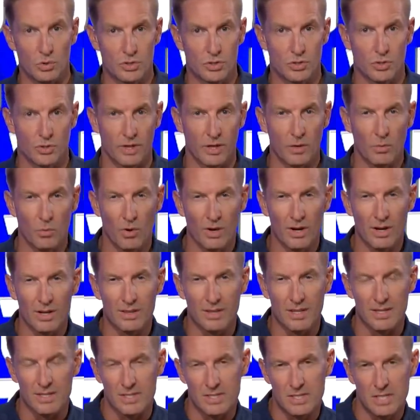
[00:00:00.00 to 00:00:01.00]
So they wanted
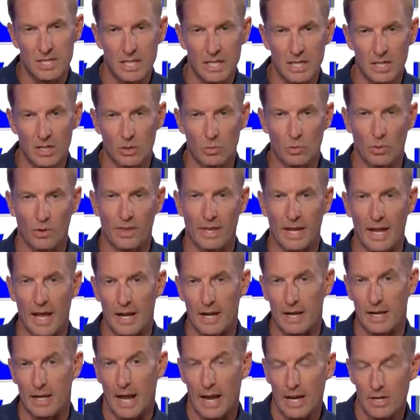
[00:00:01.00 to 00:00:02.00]
this tier where they had
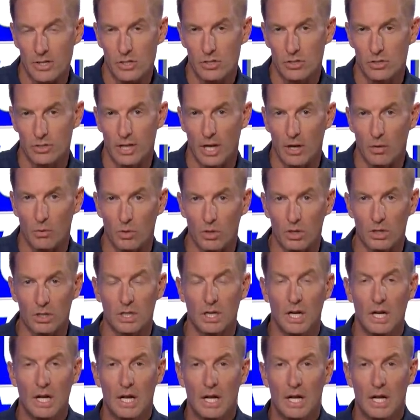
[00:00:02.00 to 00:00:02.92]
a national network